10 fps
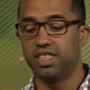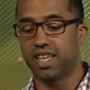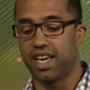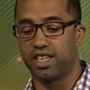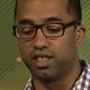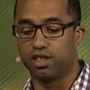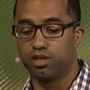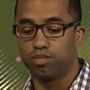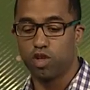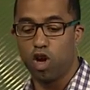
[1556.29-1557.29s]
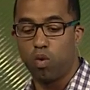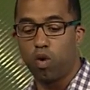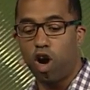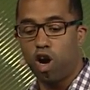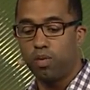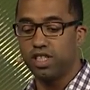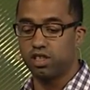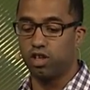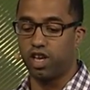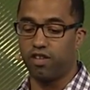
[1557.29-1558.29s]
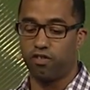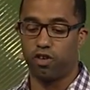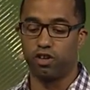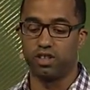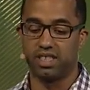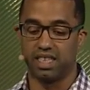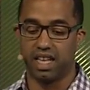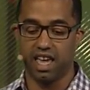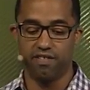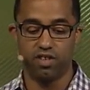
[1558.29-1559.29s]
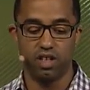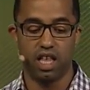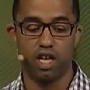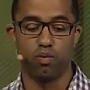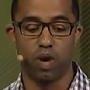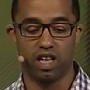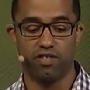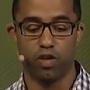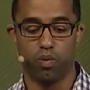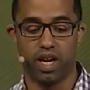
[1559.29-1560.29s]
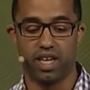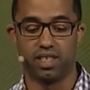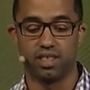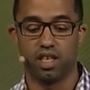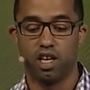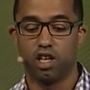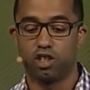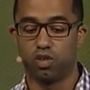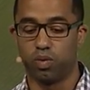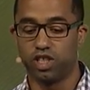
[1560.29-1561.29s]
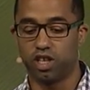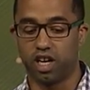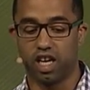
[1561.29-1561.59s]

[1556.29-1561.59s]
says, "We're always looking for delightful and relevant ways to reach our